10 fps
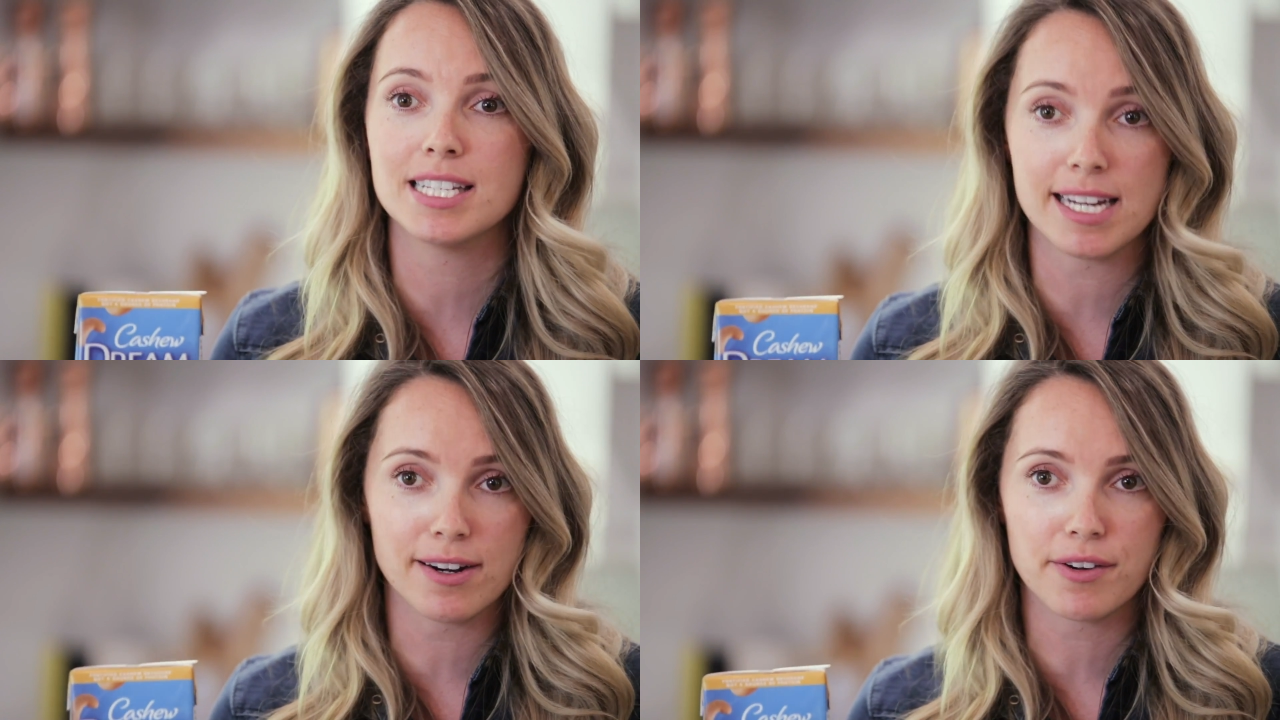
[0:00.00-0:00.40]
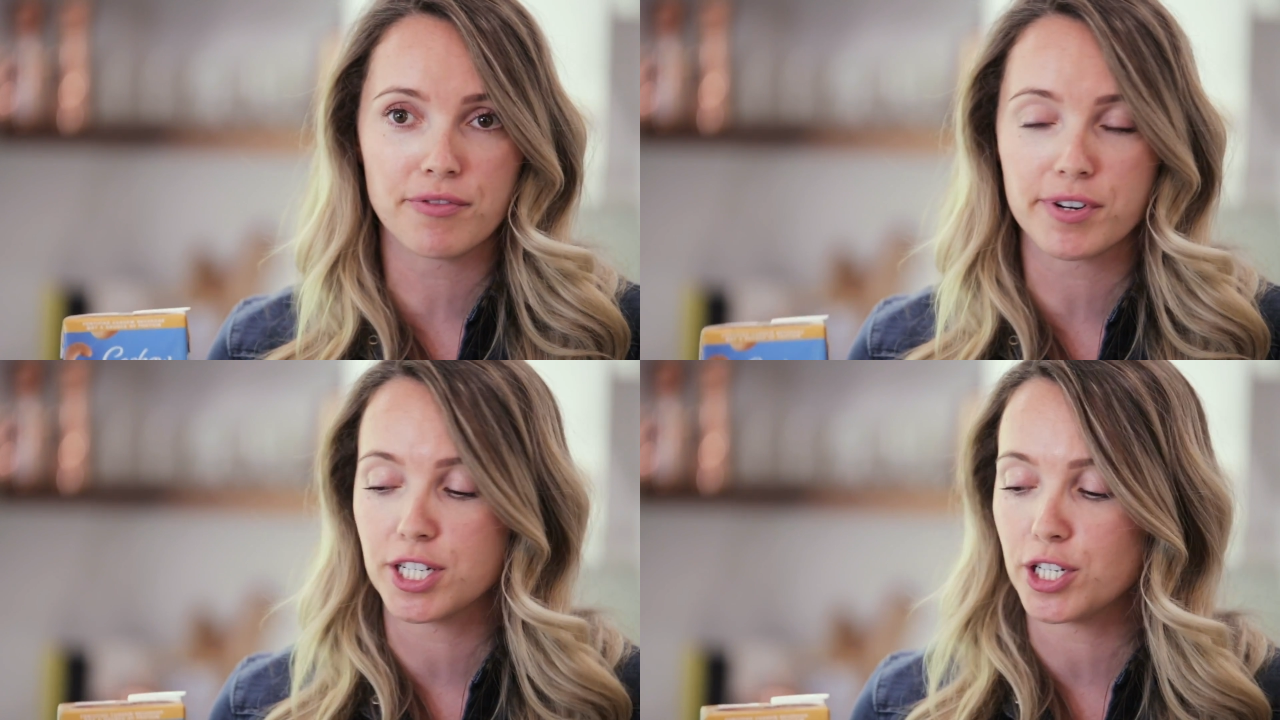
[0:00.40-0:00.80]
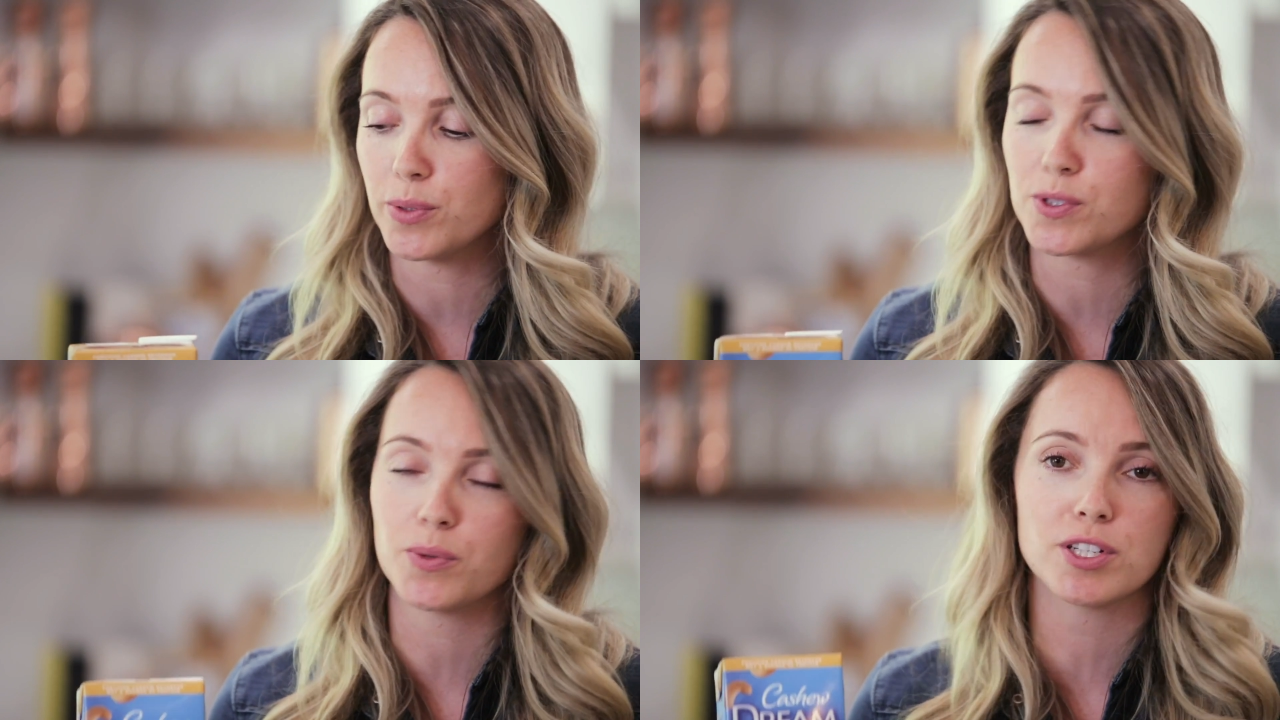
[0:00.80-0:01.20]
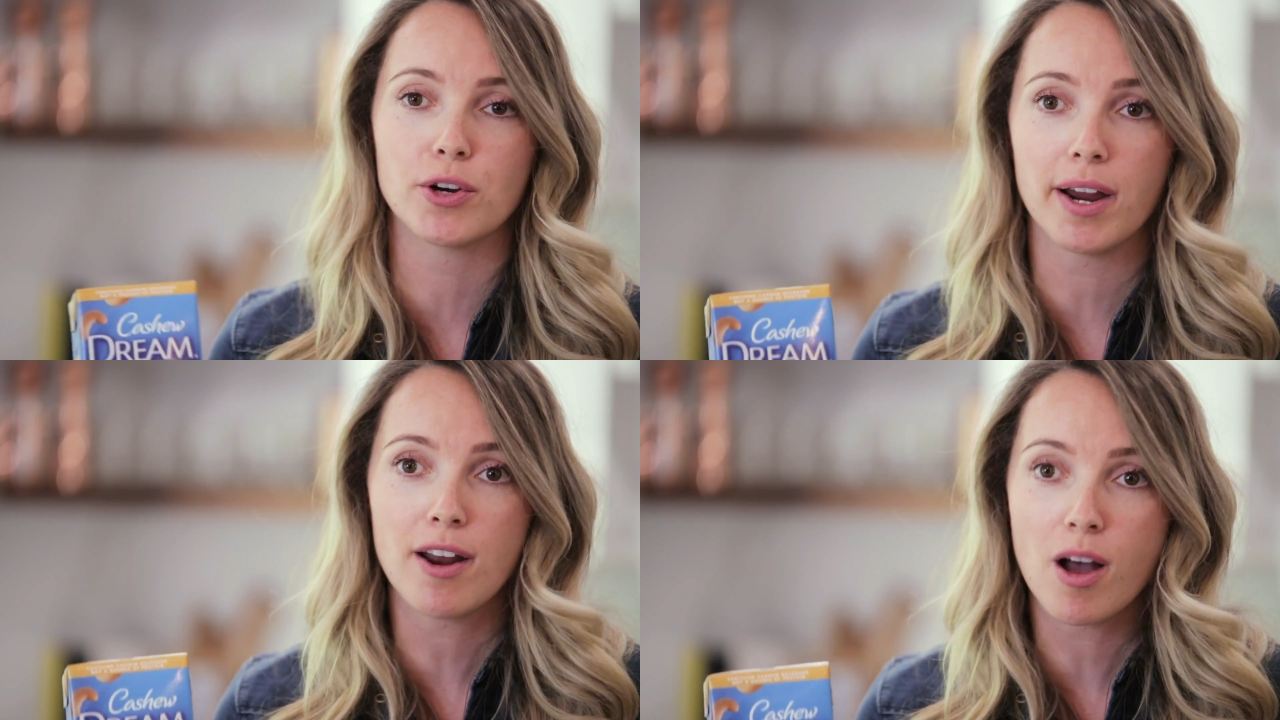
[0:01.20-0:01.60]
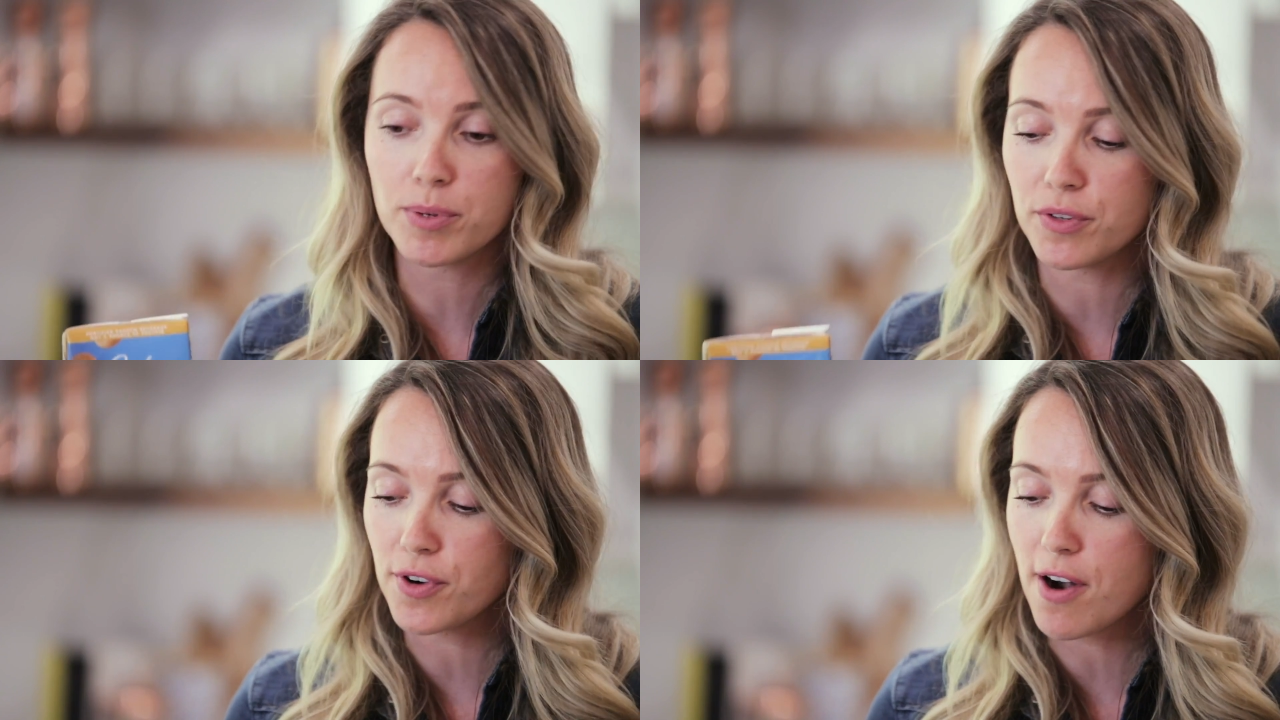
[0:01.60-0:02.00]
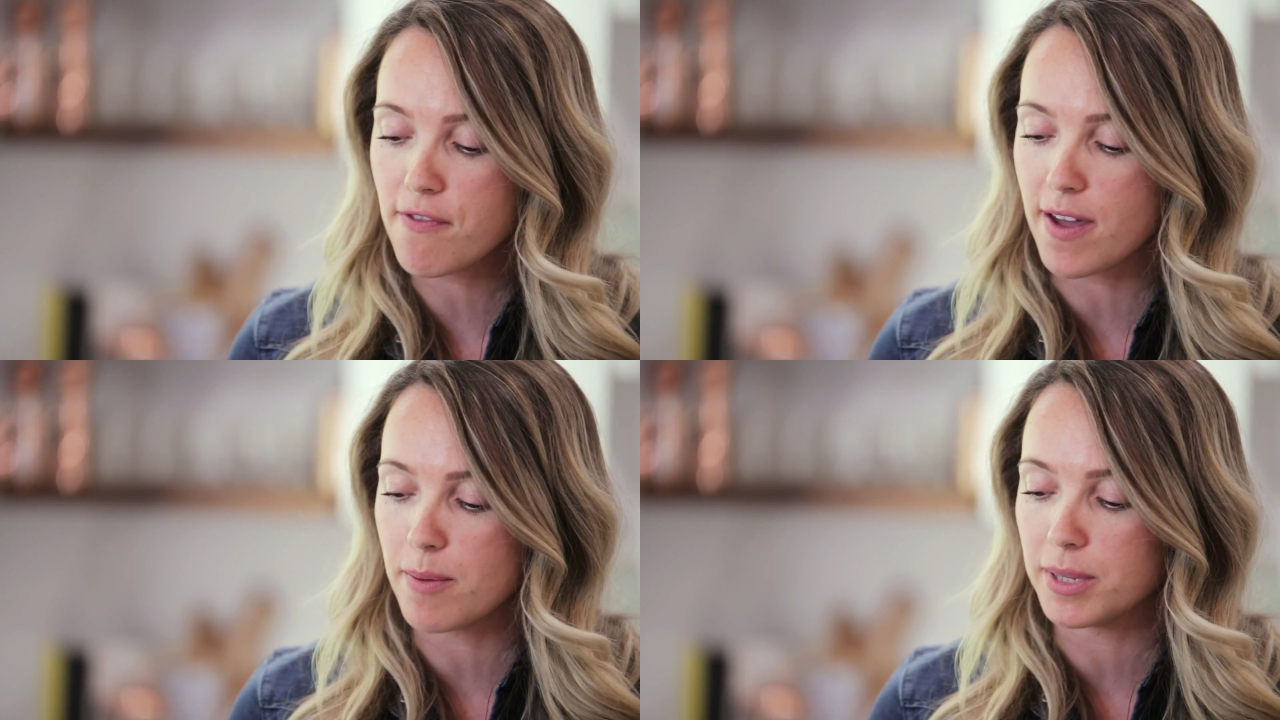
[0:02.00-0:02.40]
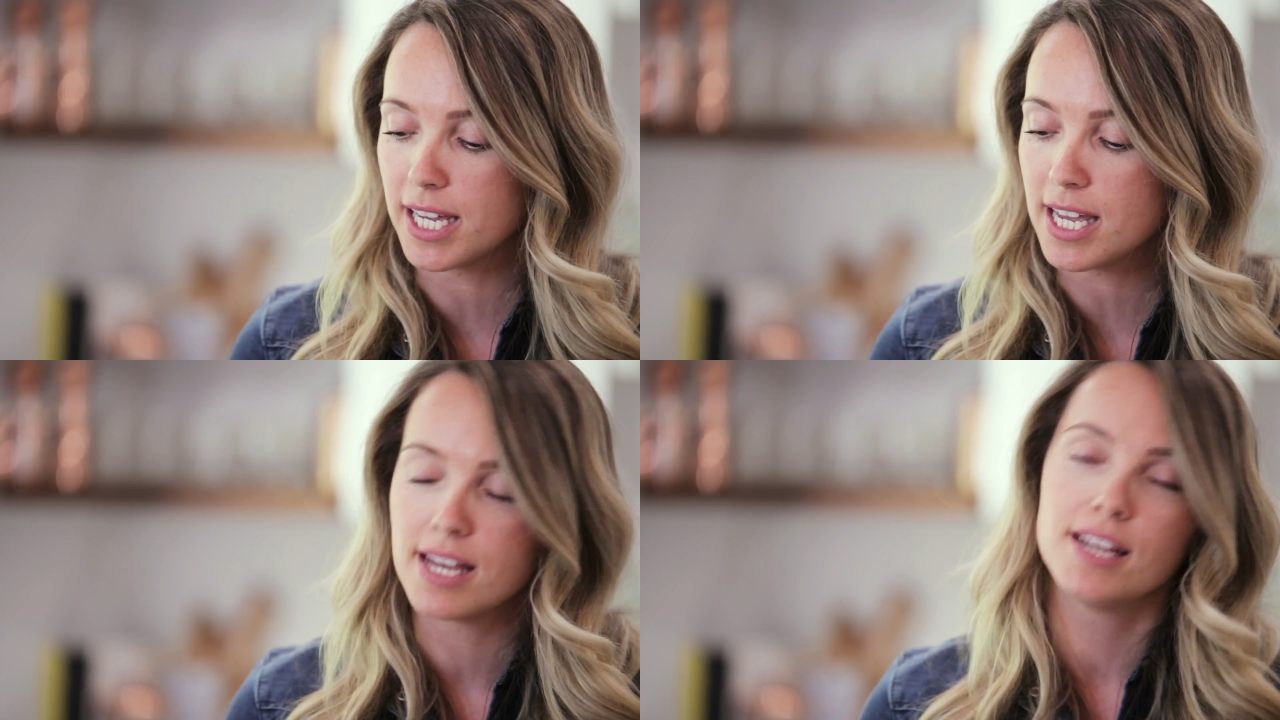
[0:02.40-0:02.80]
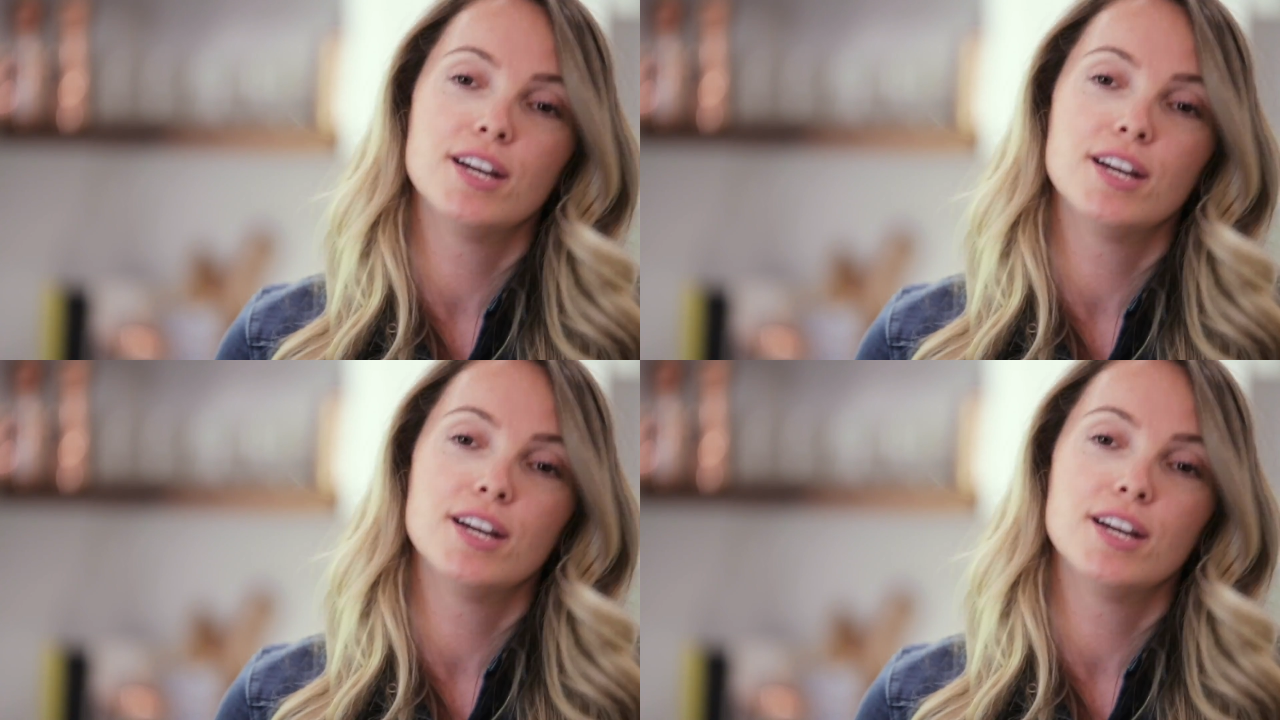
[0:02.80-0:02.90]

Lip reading: and dairy-free too. So it's a great option for our family.